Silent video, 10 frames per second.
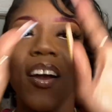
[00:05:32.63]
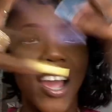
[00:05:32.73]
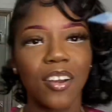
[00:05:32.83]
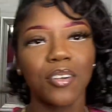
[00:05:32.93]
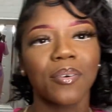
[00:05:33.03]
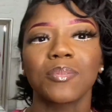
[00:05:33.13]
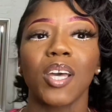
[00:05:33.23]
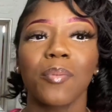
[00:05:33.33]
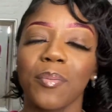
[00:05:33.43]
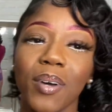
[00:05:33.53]
right, I don't know what I'm
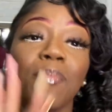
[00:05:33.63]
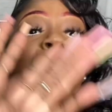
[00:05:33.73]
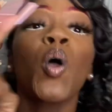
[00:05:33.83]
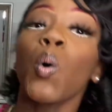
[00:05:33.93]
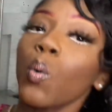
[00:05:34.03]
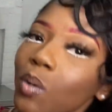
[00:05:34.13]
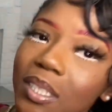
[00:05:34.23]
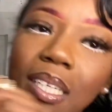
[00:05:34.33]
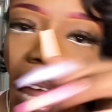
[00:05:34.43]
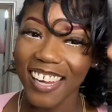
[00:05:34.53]
talking about, but what's
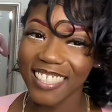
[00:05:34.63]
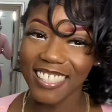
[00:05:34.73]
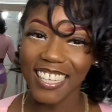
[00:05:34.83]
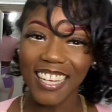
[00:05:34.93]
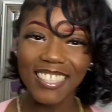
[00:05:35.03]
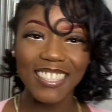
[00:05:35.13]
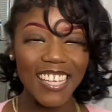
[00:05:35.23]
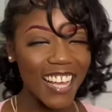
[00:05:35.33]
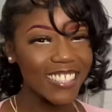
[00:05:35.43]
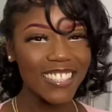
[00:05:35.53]
the next? Yes,
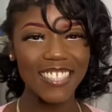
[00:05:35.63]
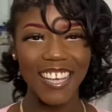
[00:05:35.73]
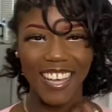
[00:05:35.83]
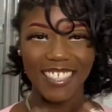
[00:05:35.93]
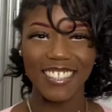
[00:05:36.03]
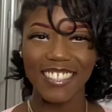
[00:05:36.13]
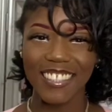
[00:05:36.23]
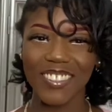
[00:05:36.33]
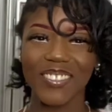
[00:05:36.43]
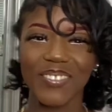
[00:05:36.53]
yes, yes.
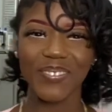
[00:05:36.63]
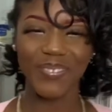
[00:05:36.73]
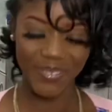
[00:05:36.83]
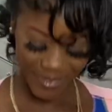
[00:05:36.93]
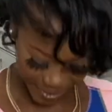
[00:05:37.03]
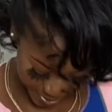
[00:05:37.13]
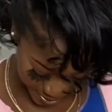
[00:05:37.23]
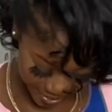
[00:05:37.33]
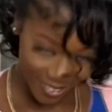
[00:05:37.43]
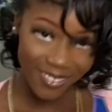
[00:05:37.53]

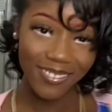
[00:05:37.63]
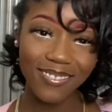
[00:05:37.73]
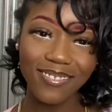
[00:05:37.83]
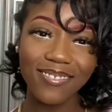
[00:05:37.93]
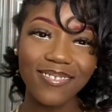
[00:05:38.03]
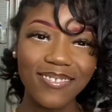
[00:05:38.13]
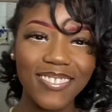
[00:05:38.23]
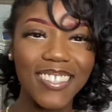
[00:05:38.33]
Mm-hmm.